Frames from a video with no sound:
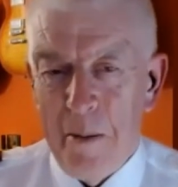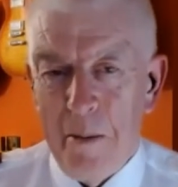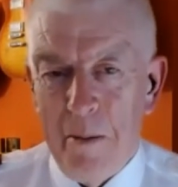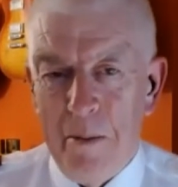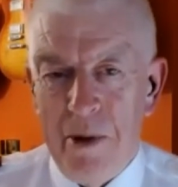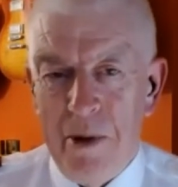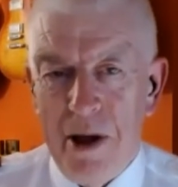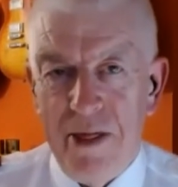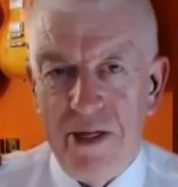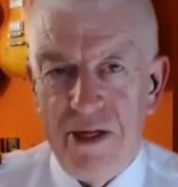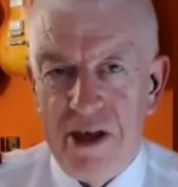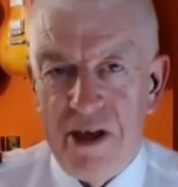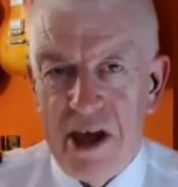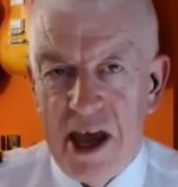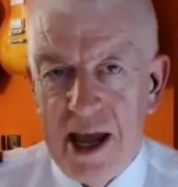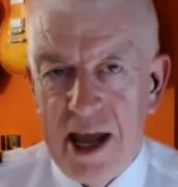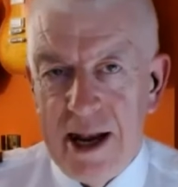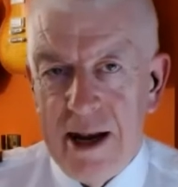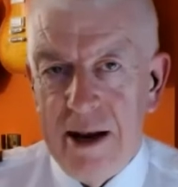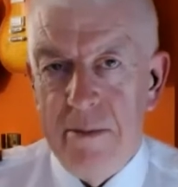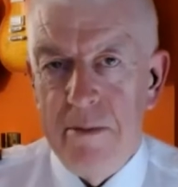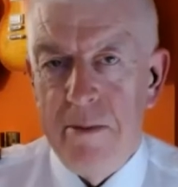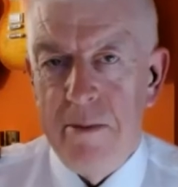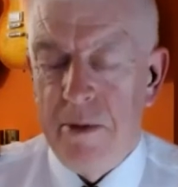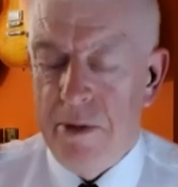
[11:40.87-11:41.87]
But
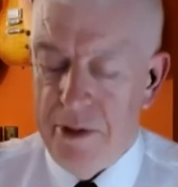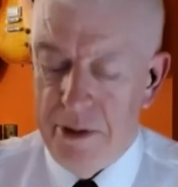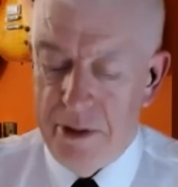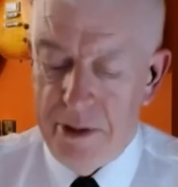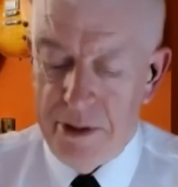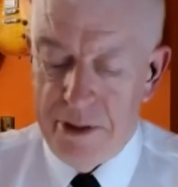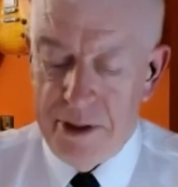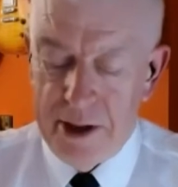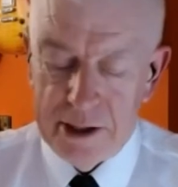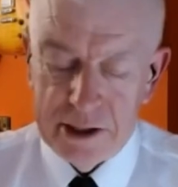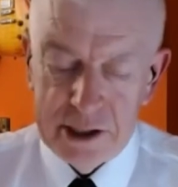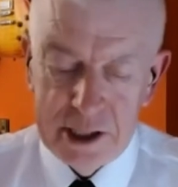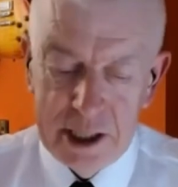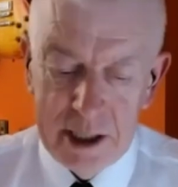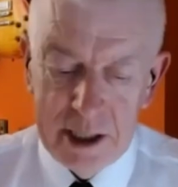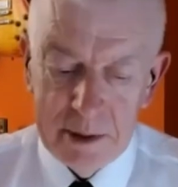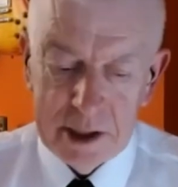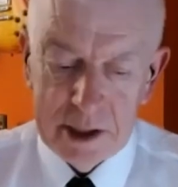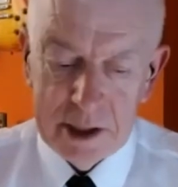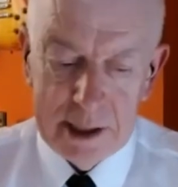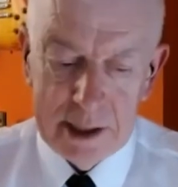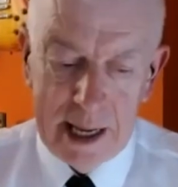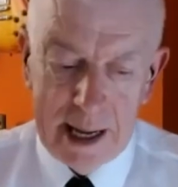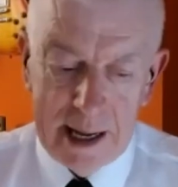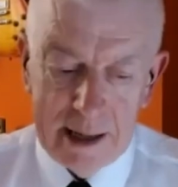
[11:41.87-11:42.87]
then there
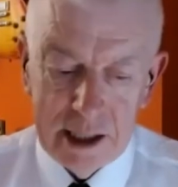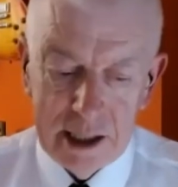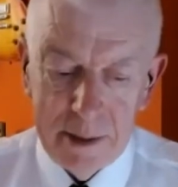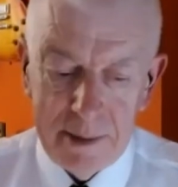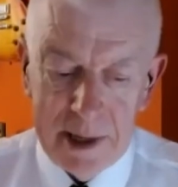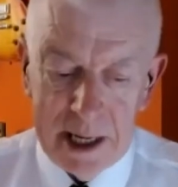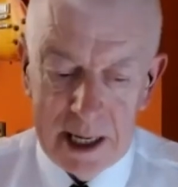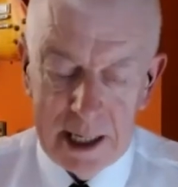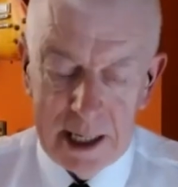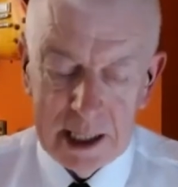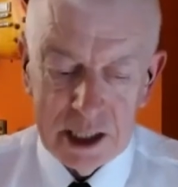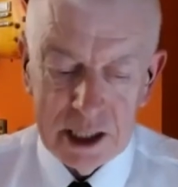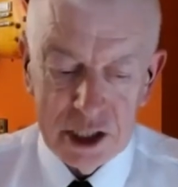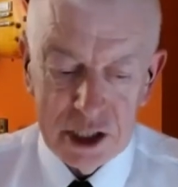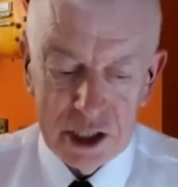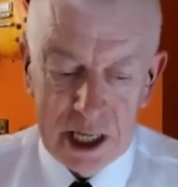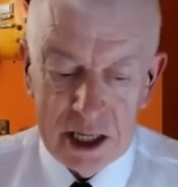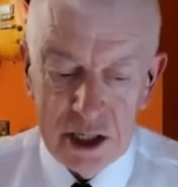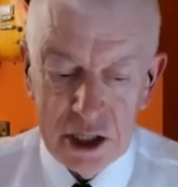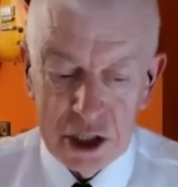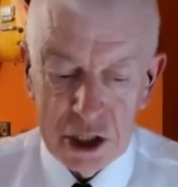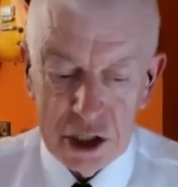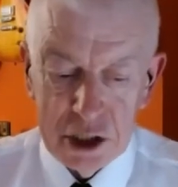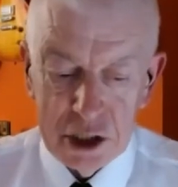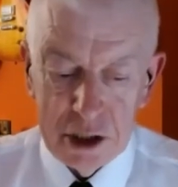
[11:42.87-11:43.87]
seems now to be an
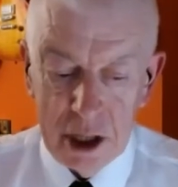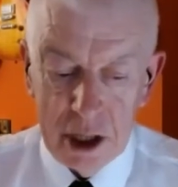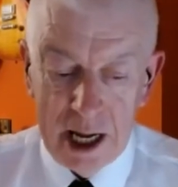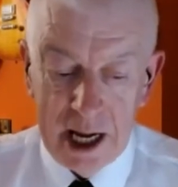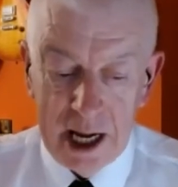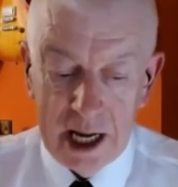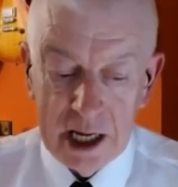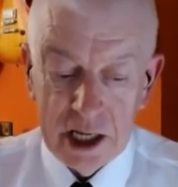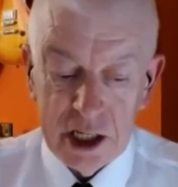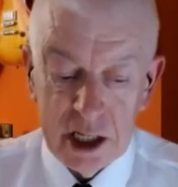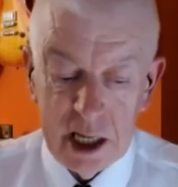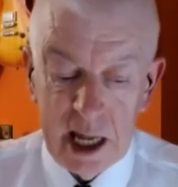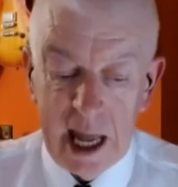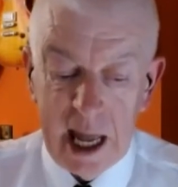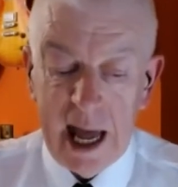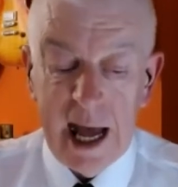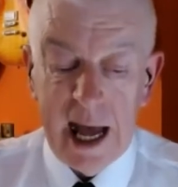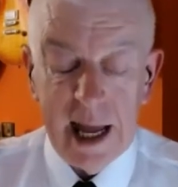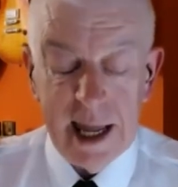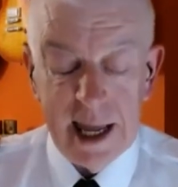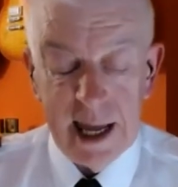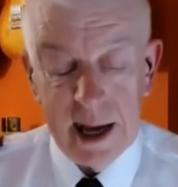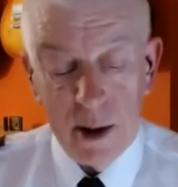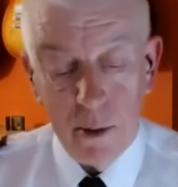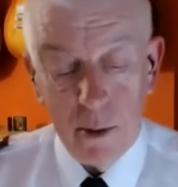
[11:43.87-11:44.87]
extension that actually,
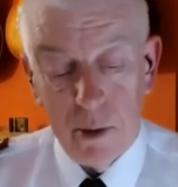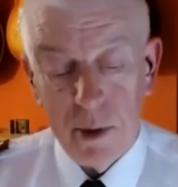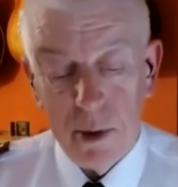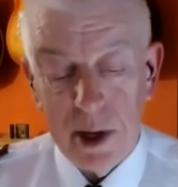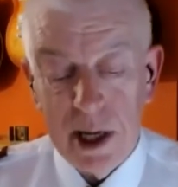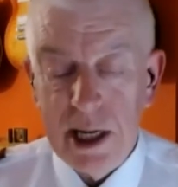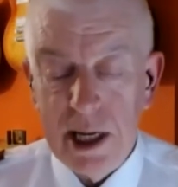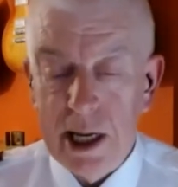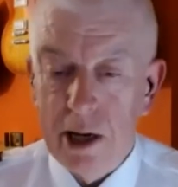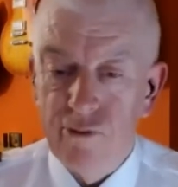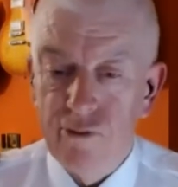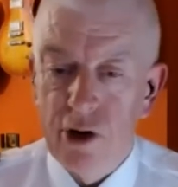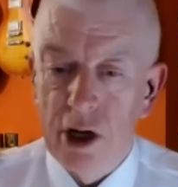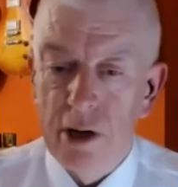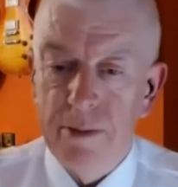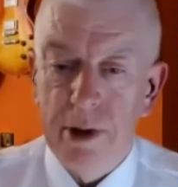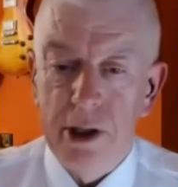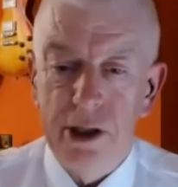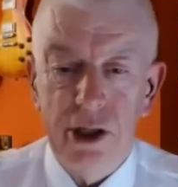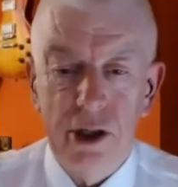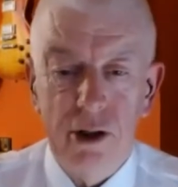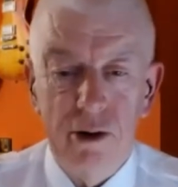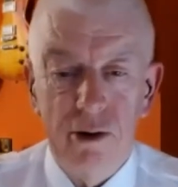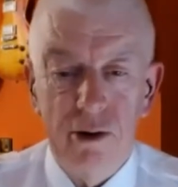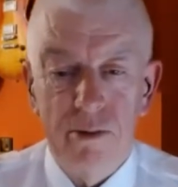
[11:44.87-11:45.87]
we can get a
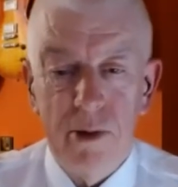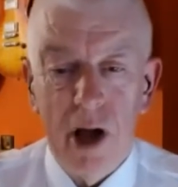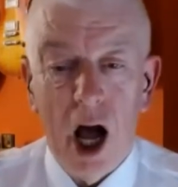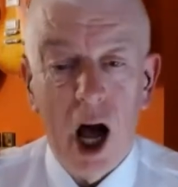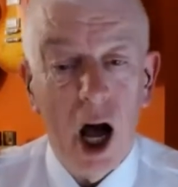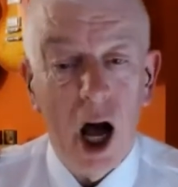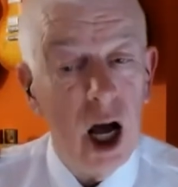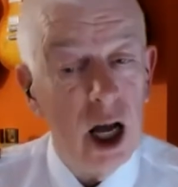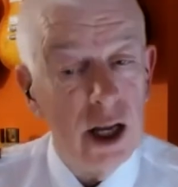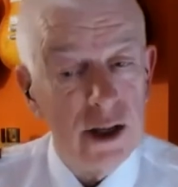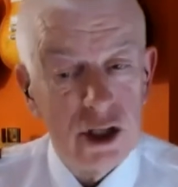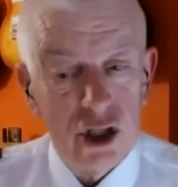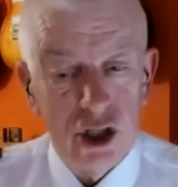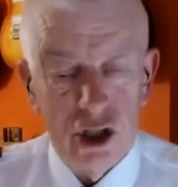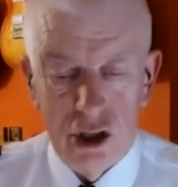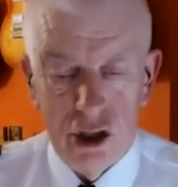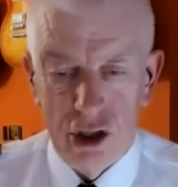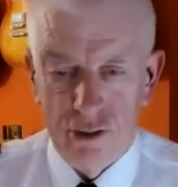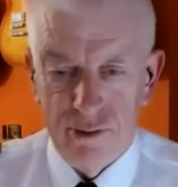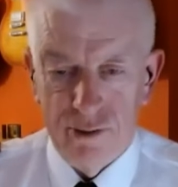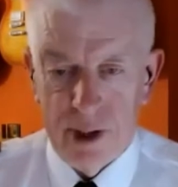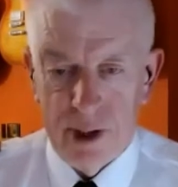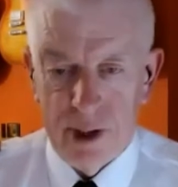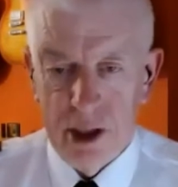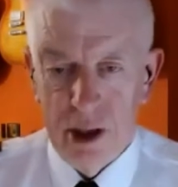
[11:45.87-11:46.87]
robot to do heart
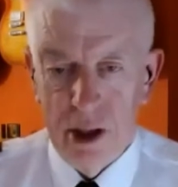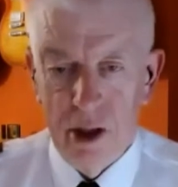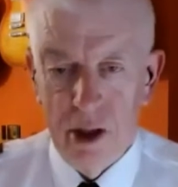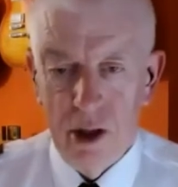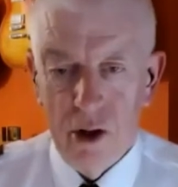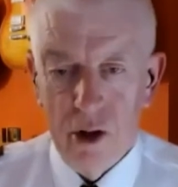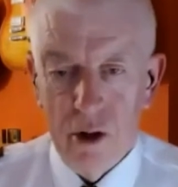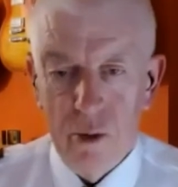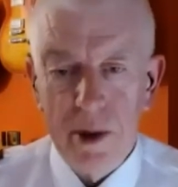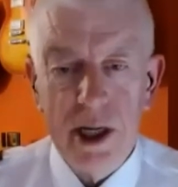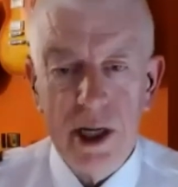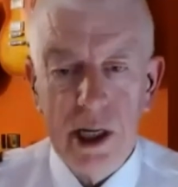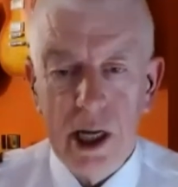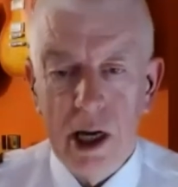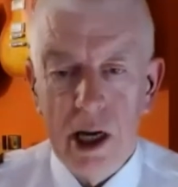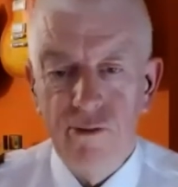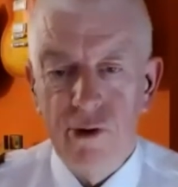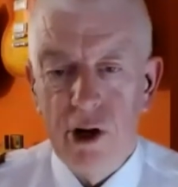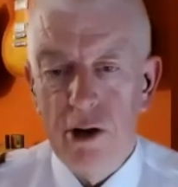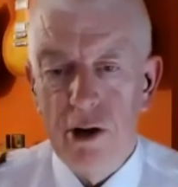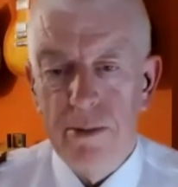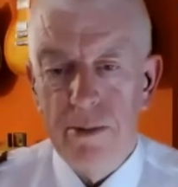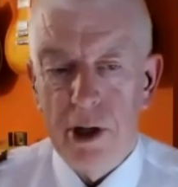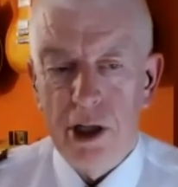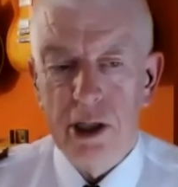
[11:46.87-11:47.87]
surgery, or we can get a
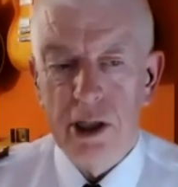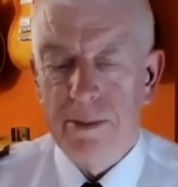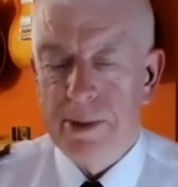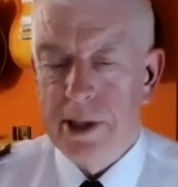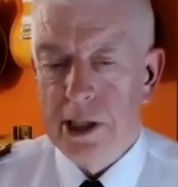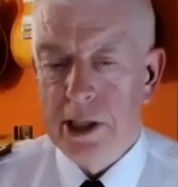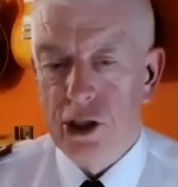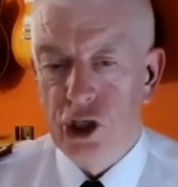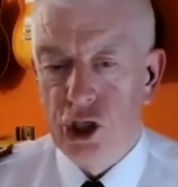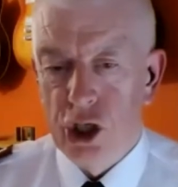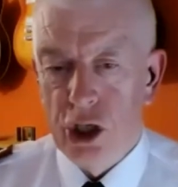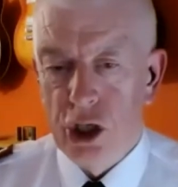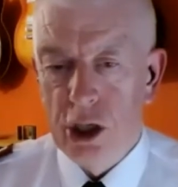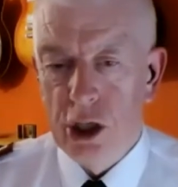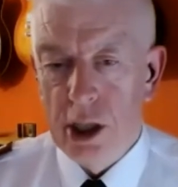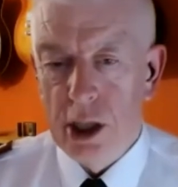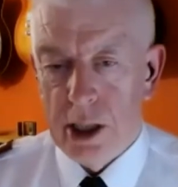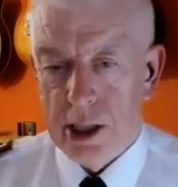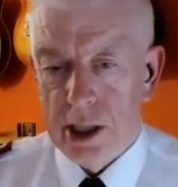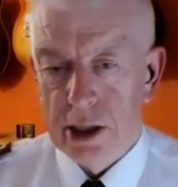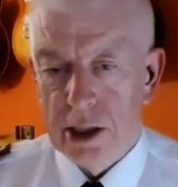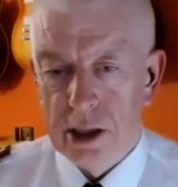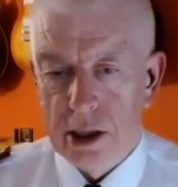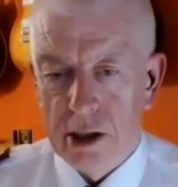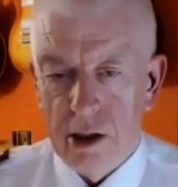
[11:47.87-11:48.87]
robot to be a
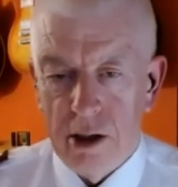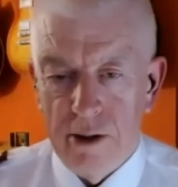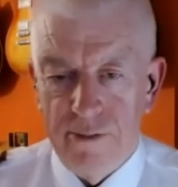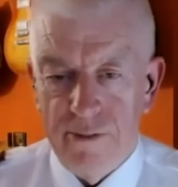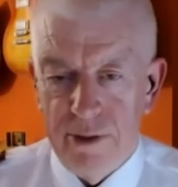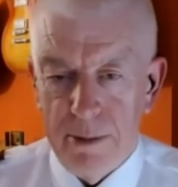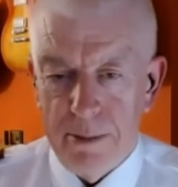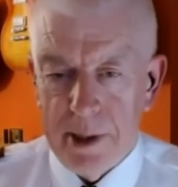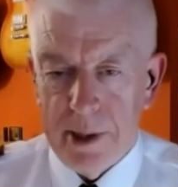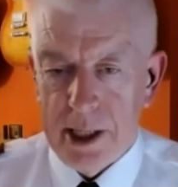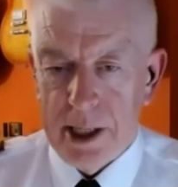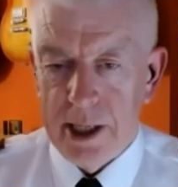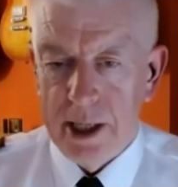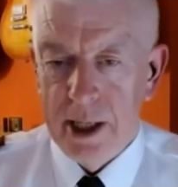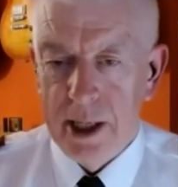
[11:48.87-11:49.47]
journalist, God forbid.